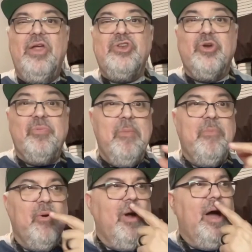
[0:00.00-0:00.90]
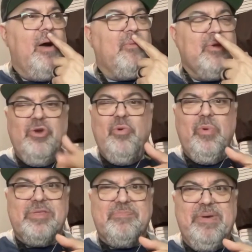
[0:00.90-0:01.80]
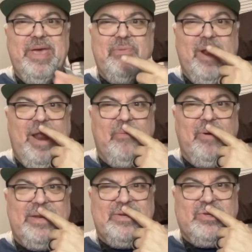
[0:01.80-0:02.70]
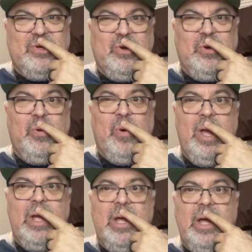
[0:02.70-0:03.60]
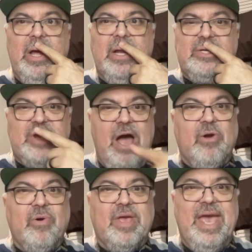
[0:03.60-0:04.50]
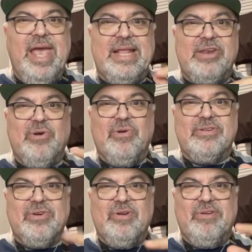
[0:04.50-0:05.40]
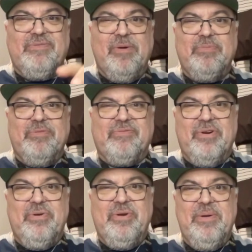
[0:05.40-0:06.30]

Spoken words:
Do you remember? Were you with me when I went to Taco King and they told us only film the food?